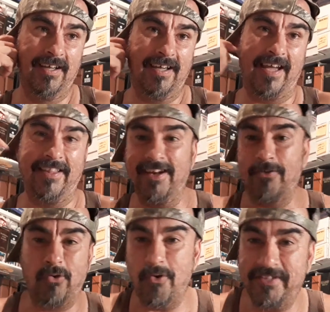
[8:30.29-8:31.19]
And then
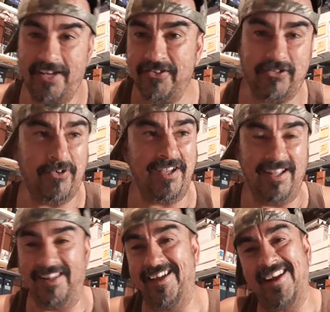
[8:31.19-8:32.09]
I'm going down the street,
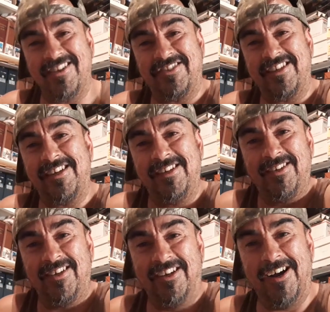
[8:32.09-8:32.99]
and then I see
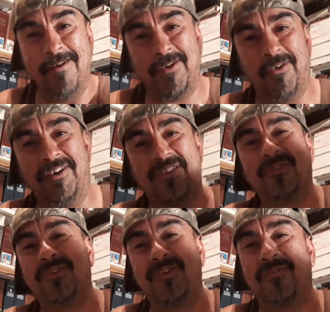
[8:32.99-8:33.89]
gum going
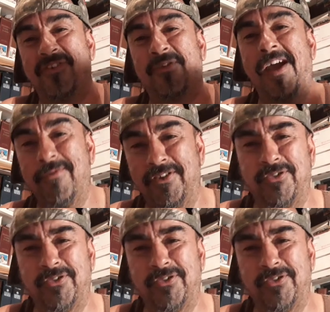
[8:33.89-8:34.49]
into a different driveway,